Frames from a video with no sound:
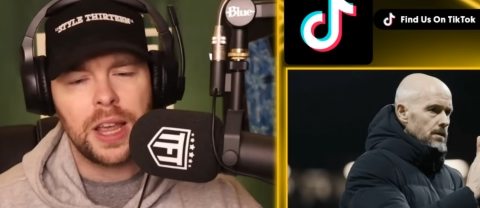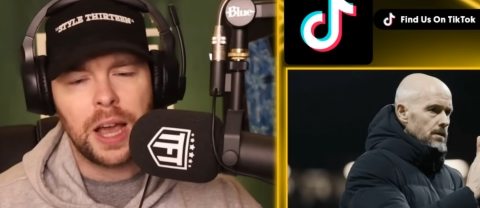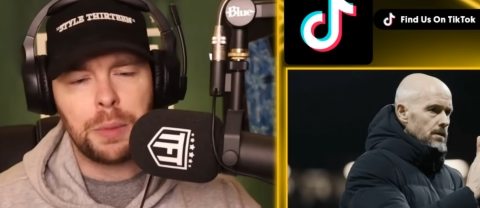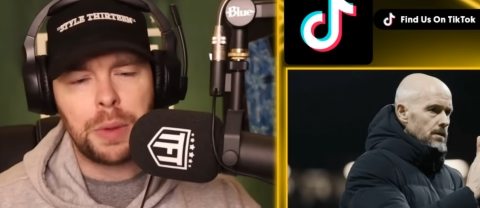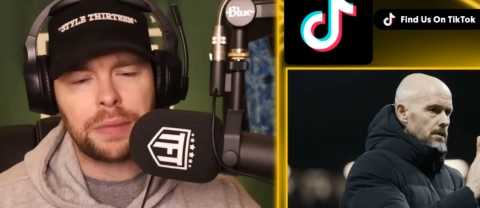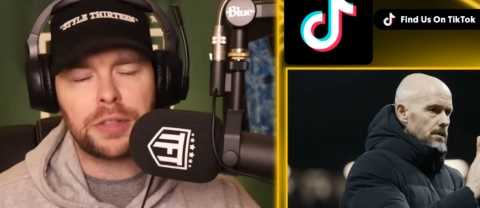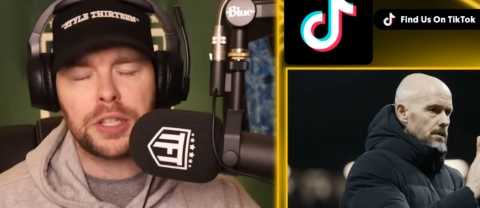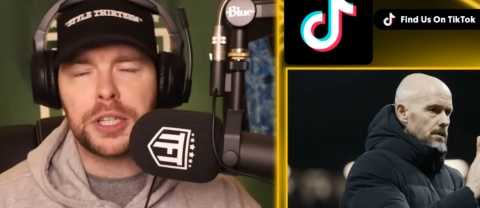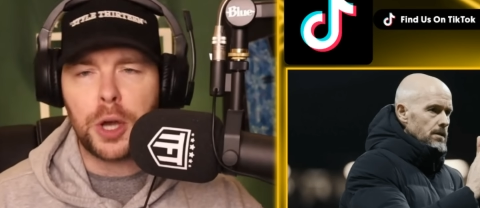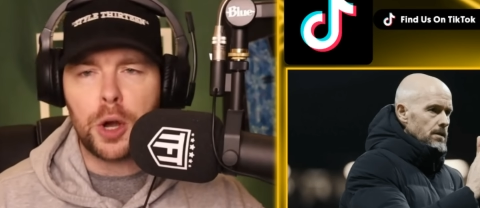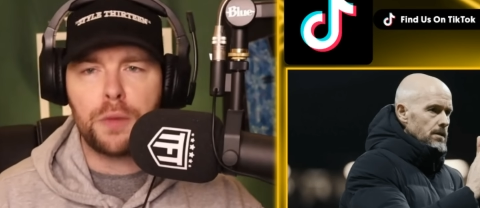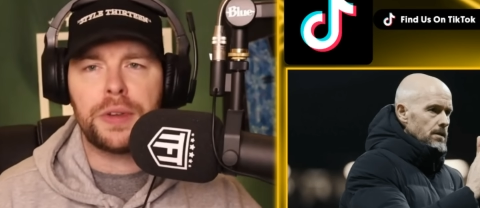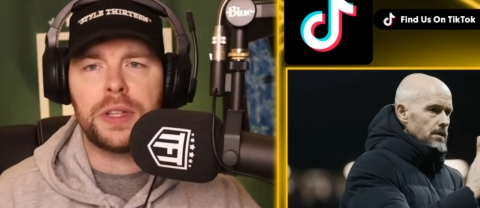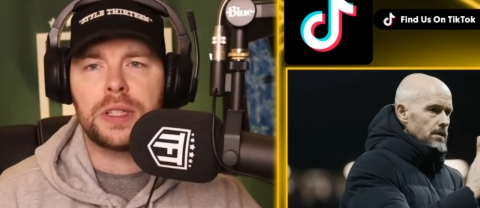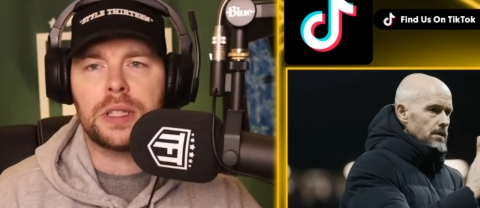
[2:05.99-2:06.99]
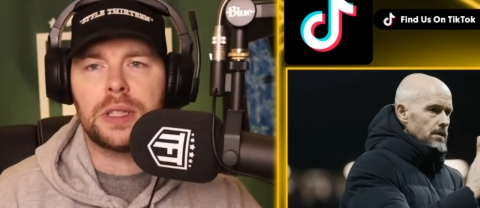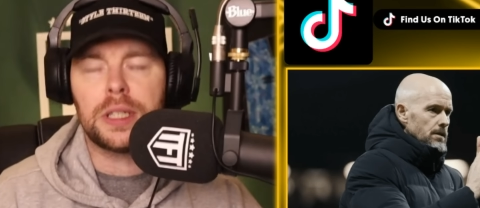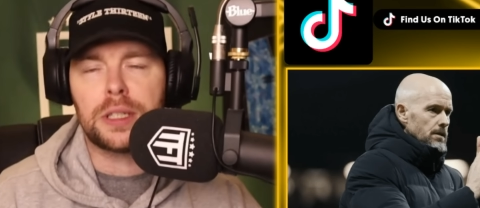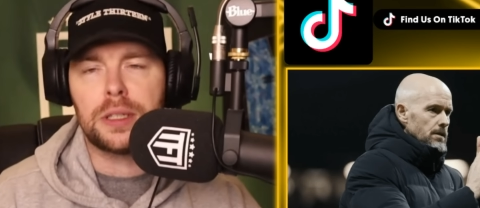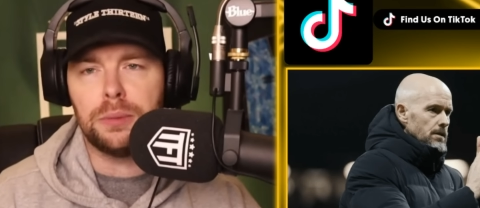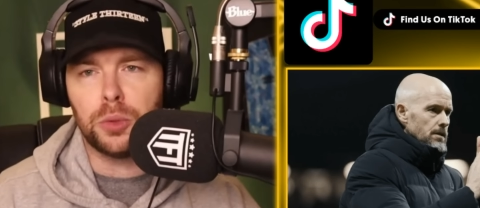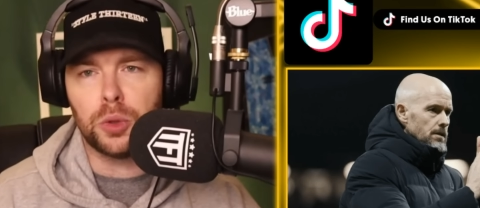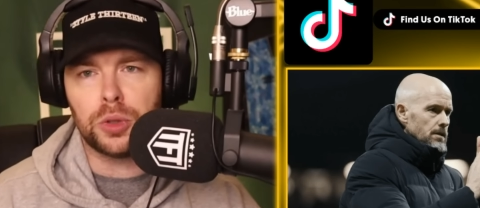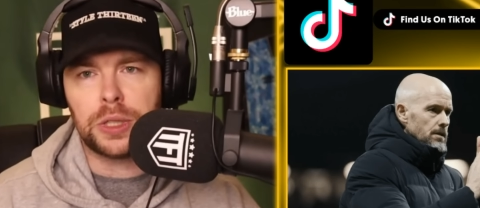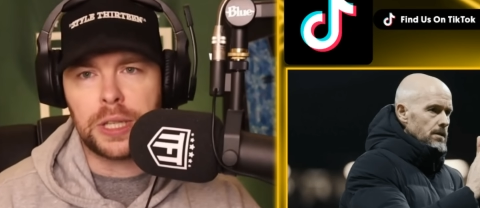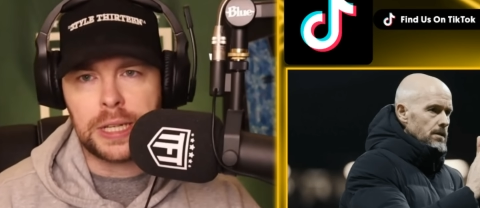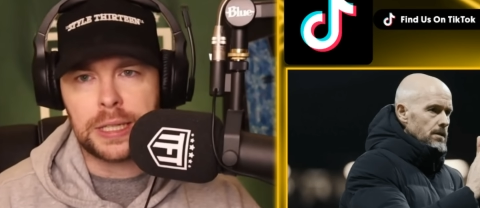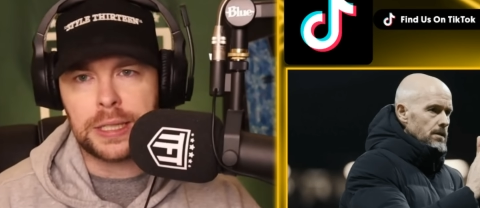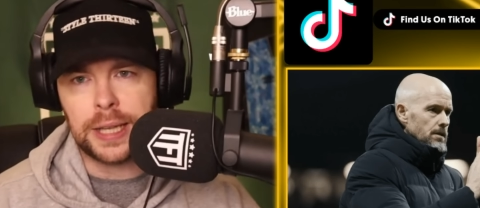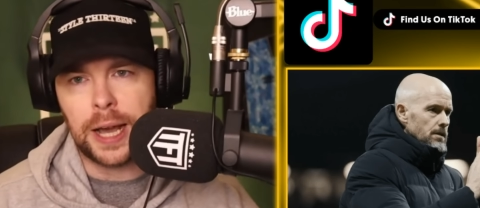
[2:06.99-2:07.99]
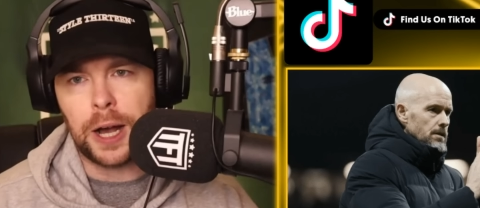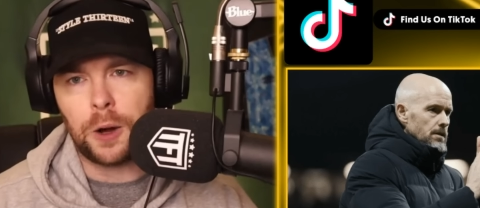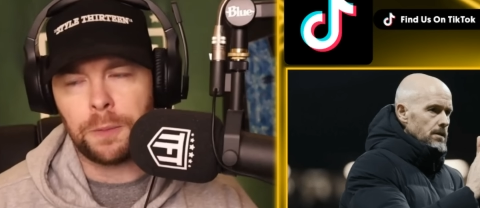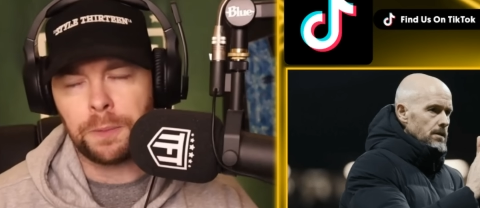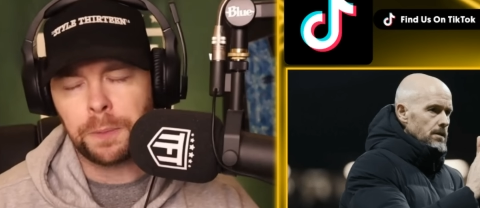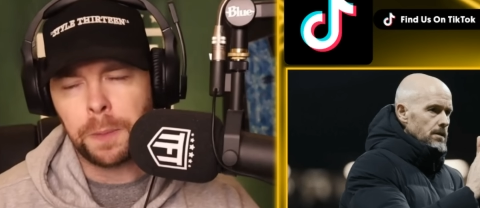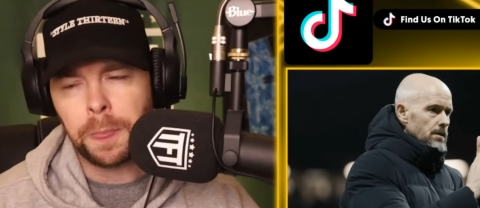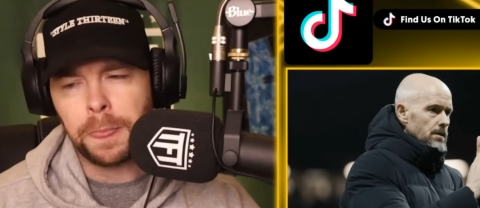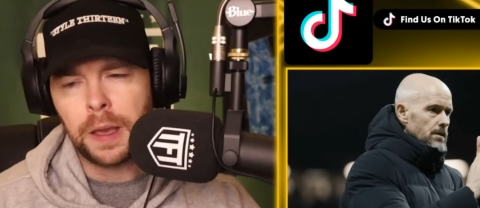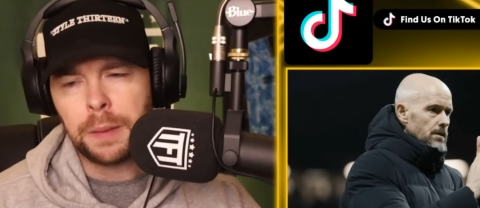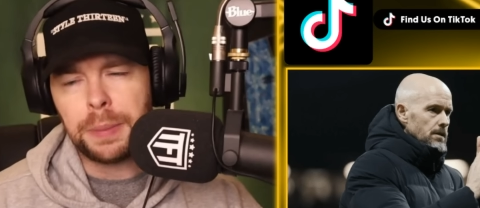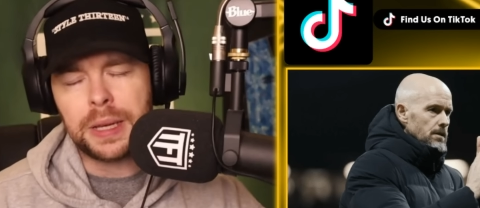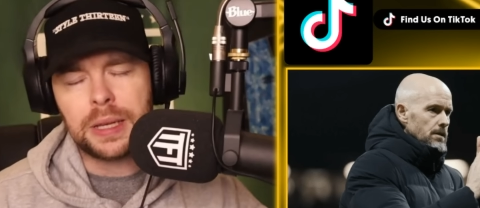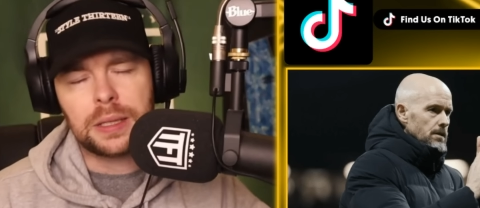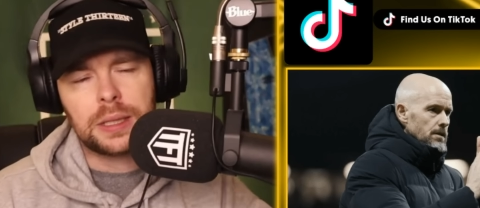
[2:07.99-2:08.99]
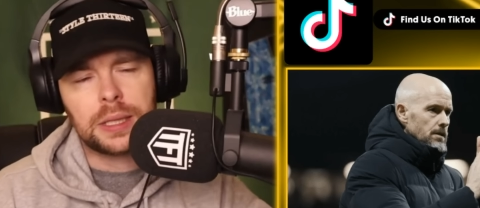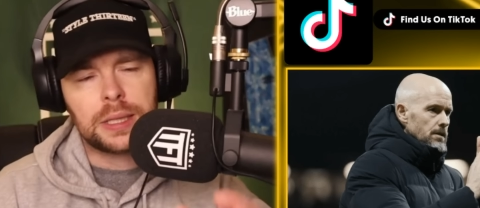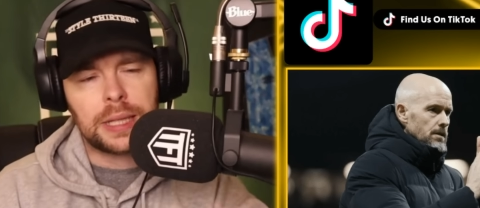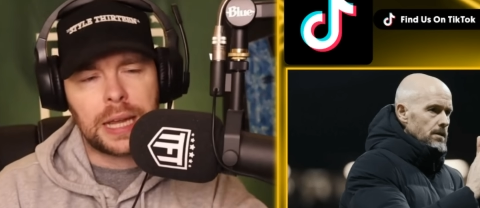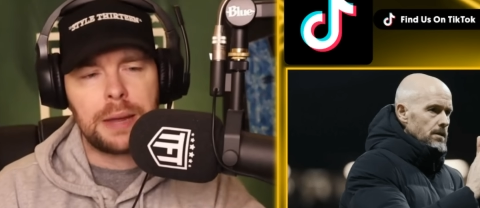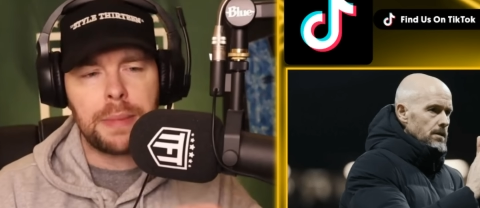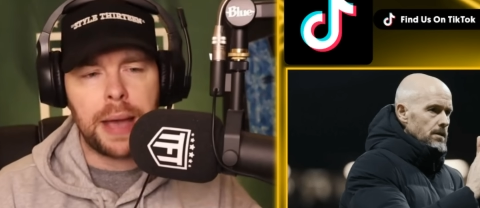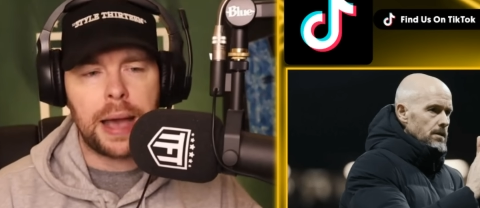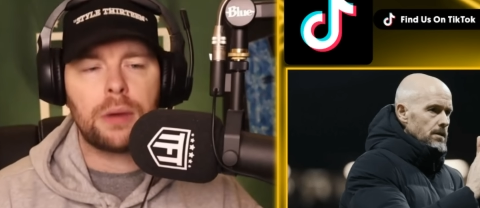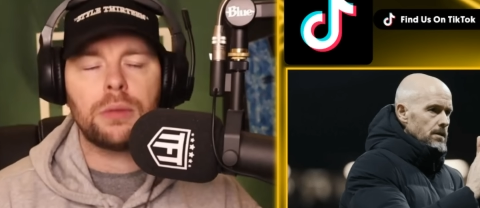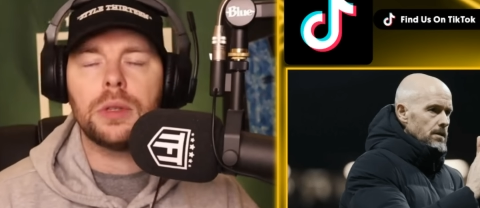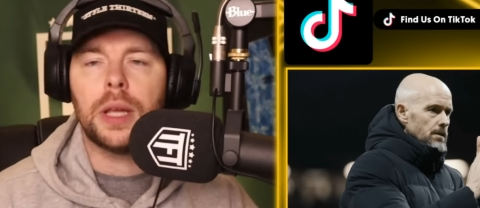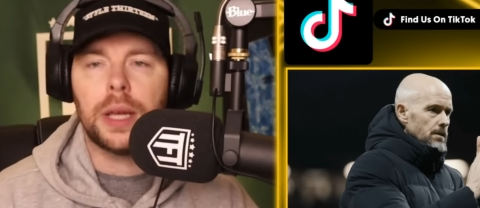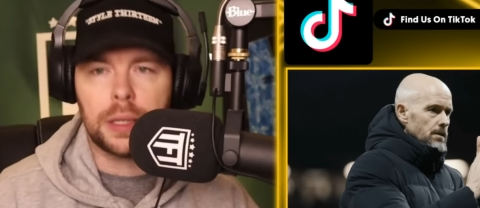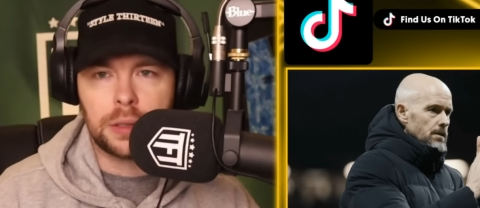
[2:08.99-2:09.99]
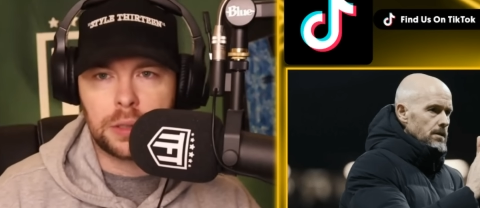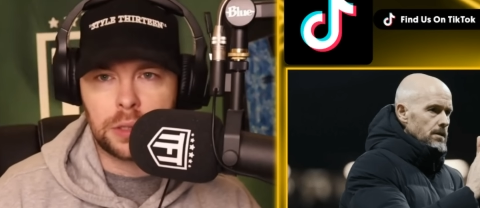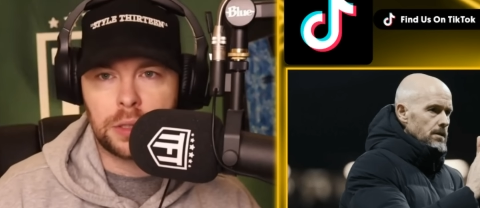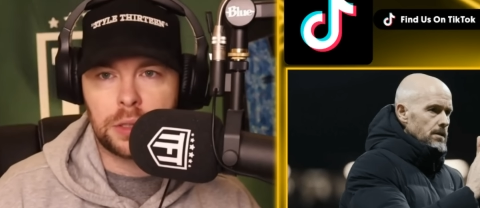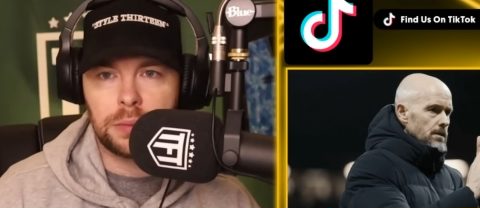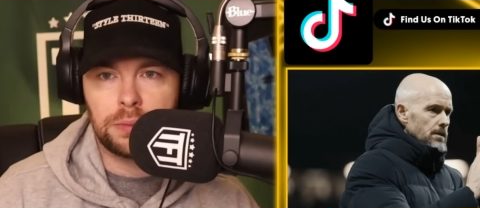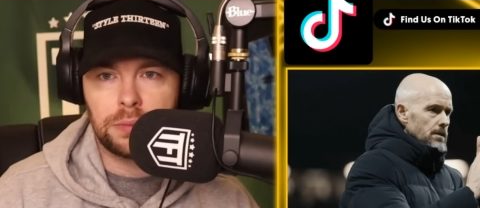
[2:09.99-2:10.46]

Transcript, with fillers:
Speaker 1: And we have to delve into this in more detail, because the same outlets,